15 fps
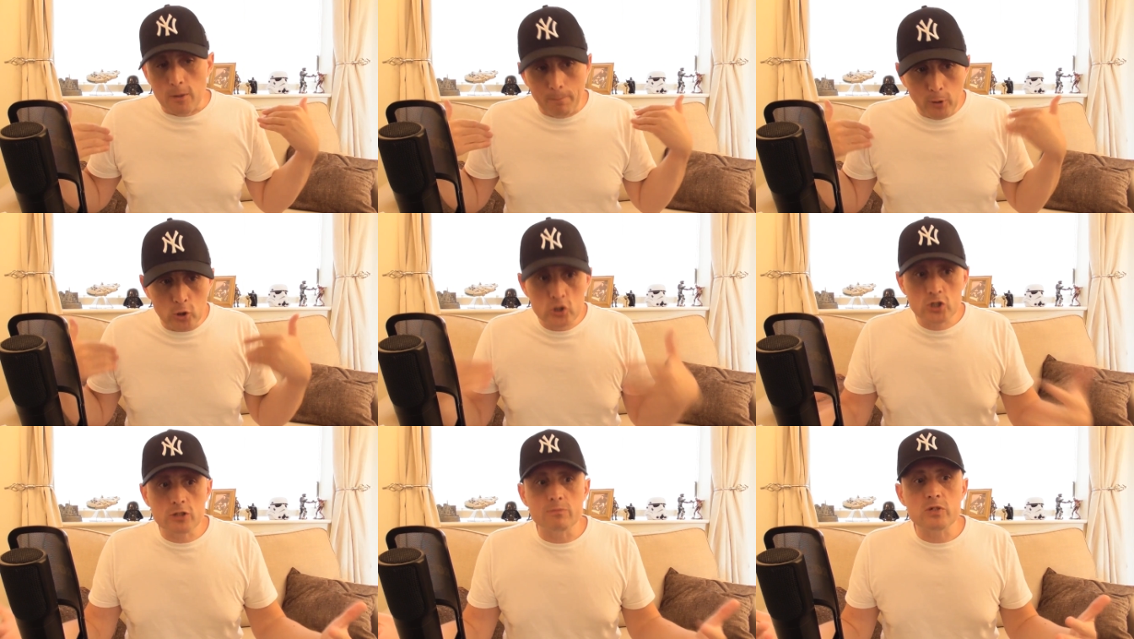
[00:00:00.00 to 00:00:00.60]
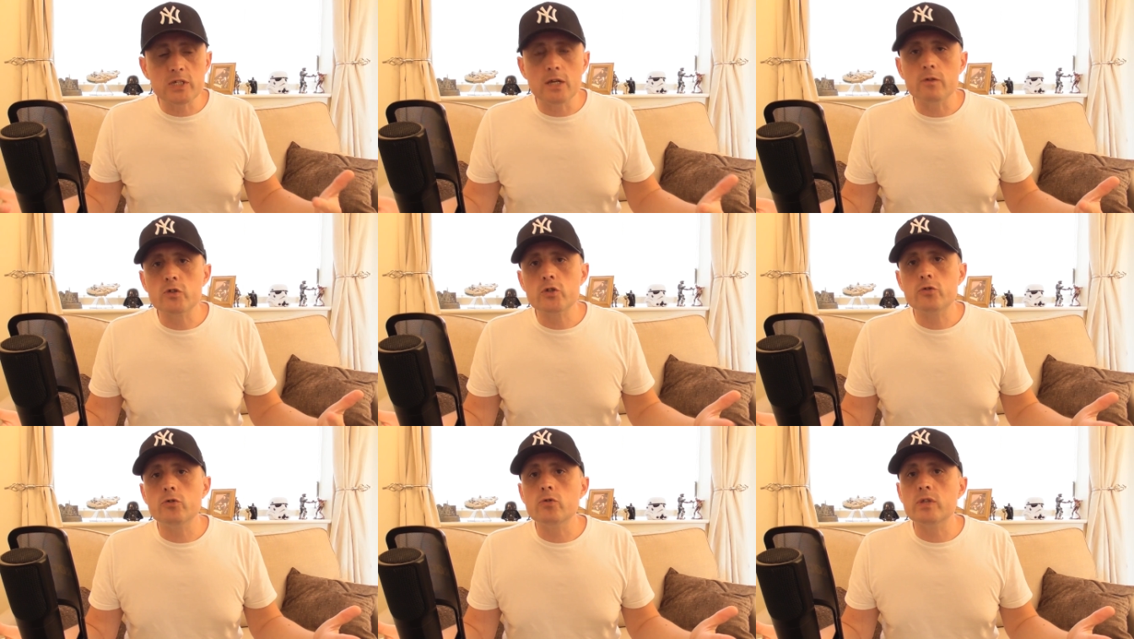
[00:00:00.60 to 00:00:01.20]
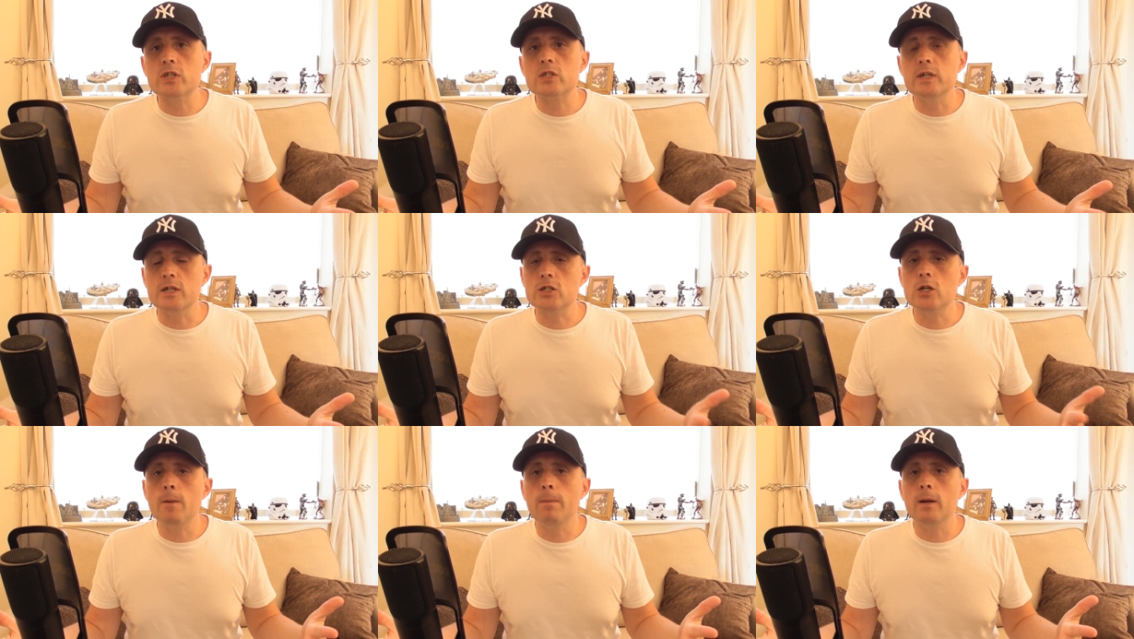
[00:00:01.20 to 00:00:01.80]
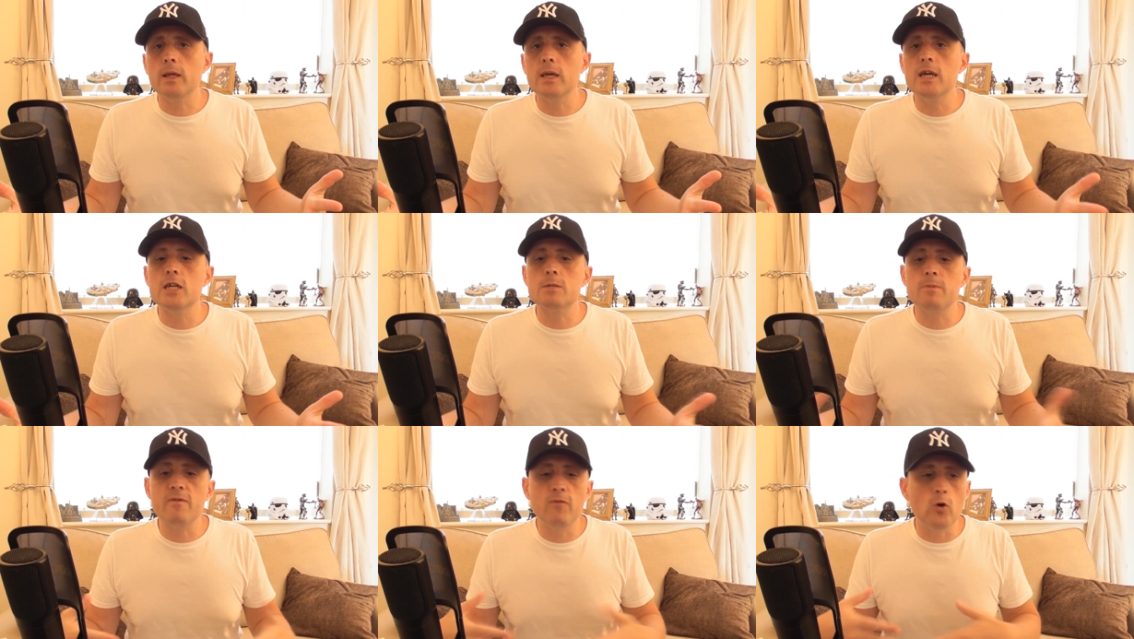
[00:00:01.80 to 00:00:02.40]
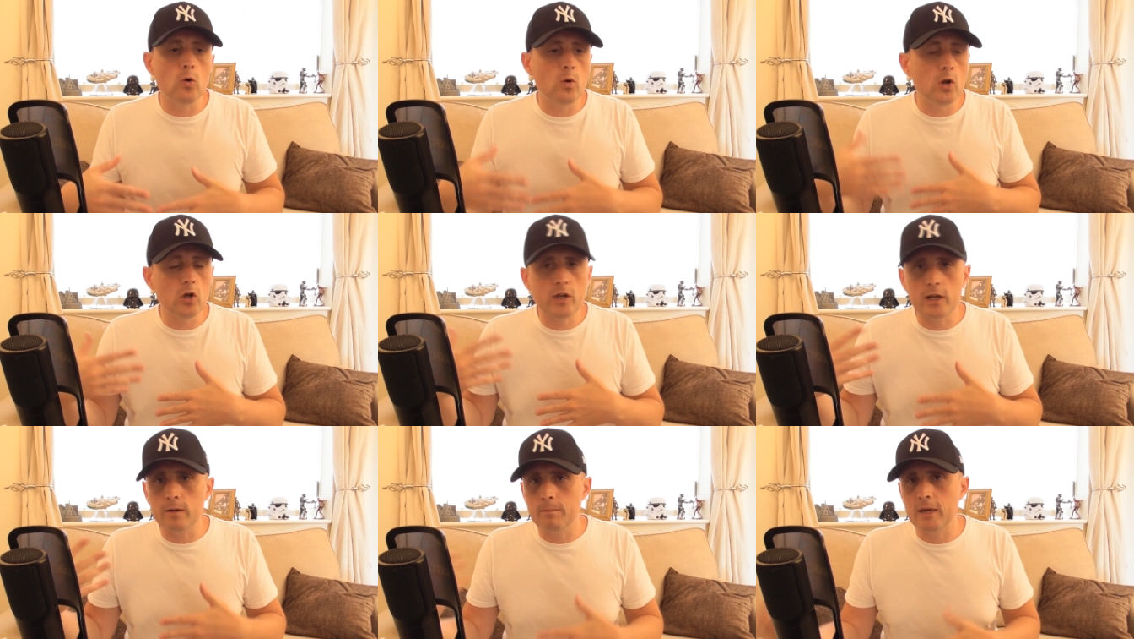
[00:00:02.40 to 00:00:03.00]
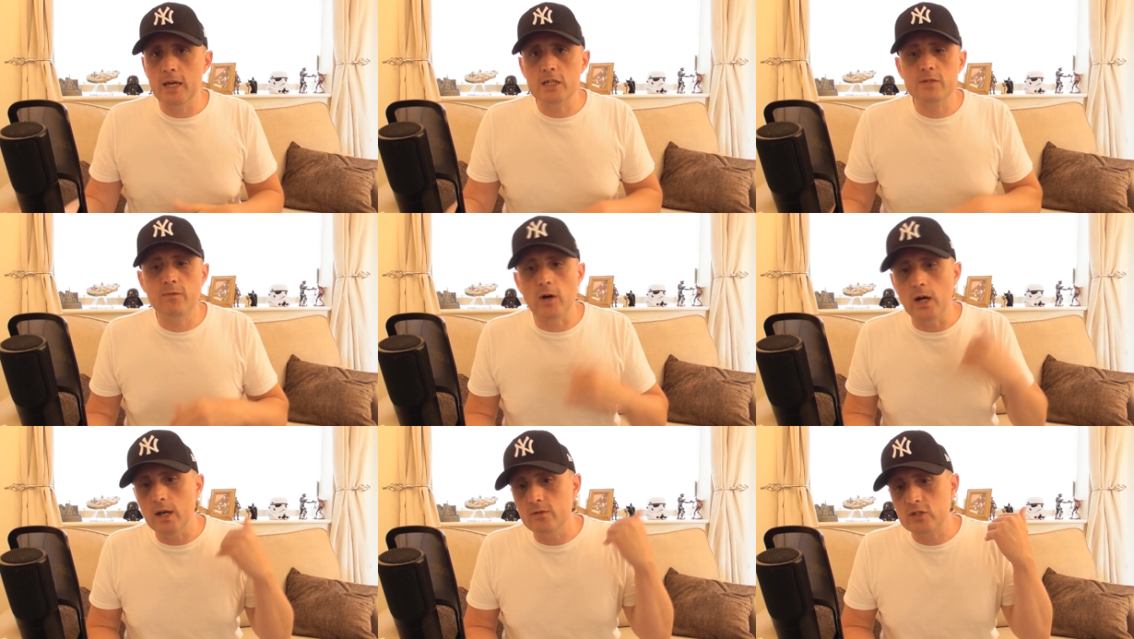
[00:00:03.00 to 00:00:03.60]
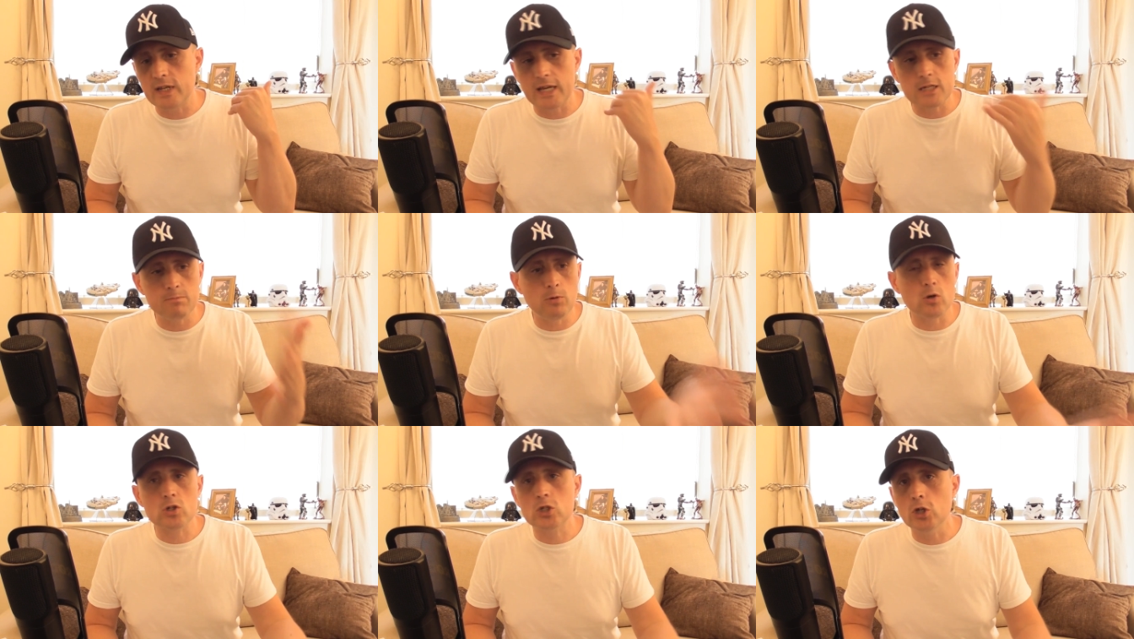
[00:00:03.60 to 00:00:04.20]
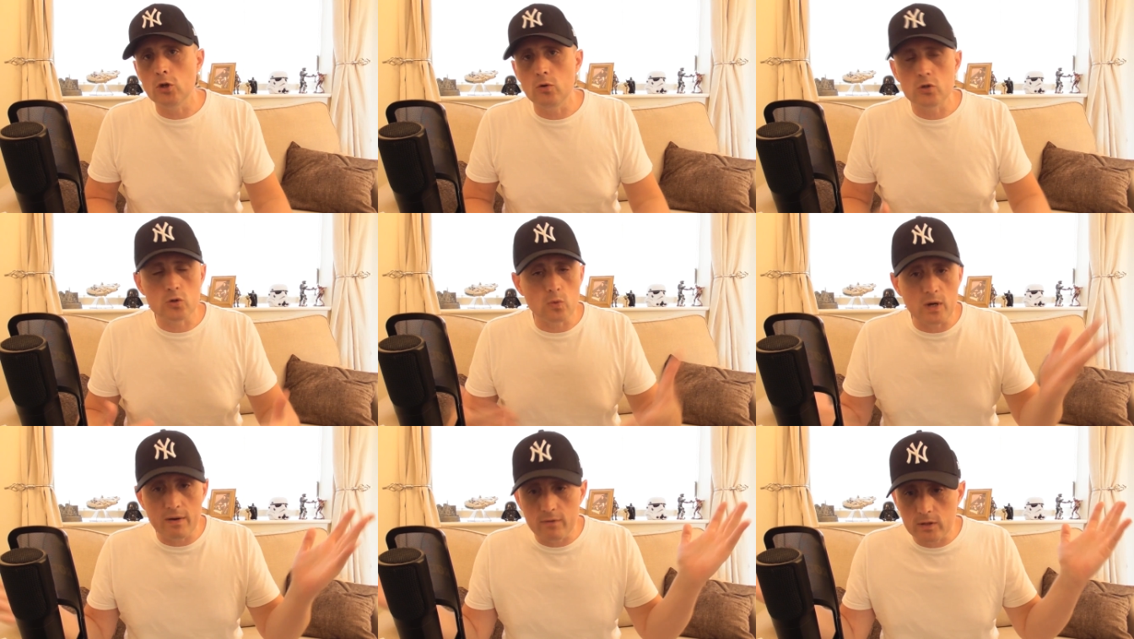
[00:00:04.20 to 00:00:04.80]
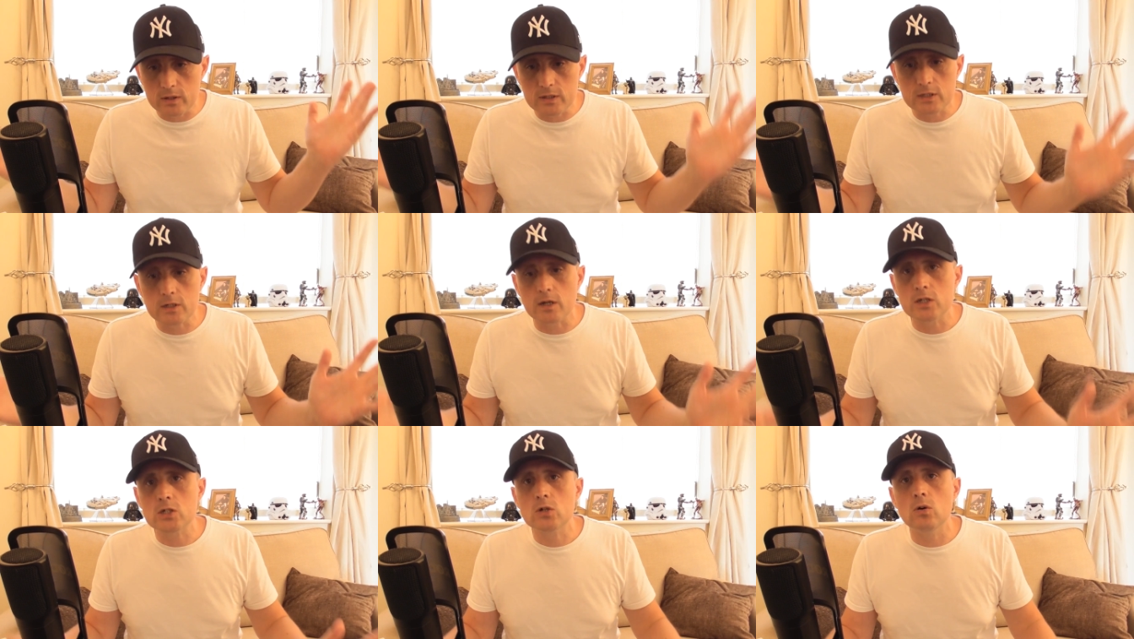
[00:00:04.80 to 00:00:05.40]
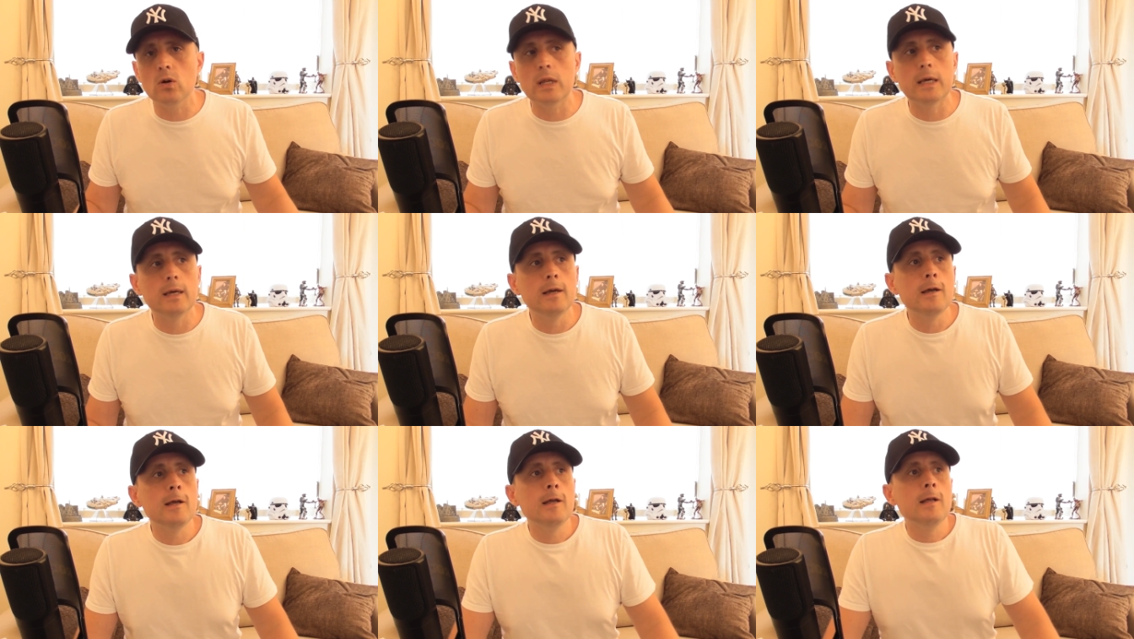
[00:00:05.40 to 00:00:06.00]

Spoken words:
to push themselves through this next couple of years before we're looking at PS5s and Xbox 2s or whatever they decide to call it.